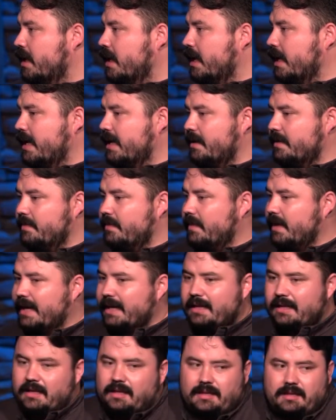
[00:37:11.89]

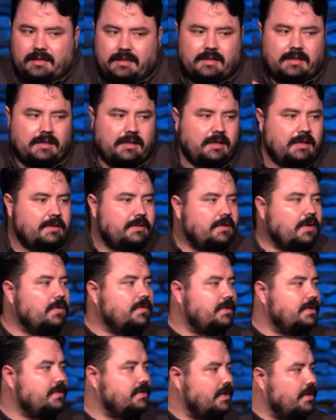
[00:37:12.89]
I
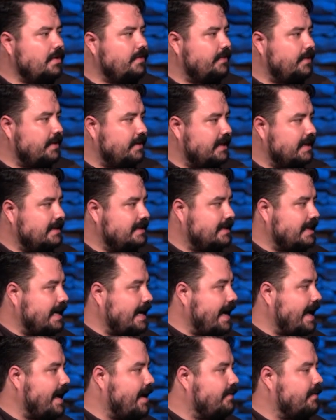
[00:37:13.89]
don't deserve the things that
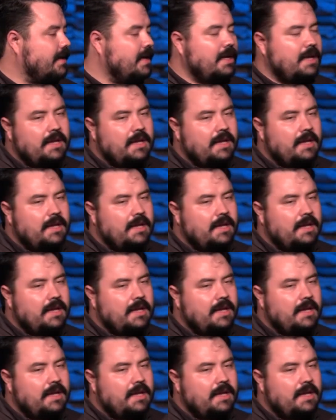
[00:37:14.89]
I have.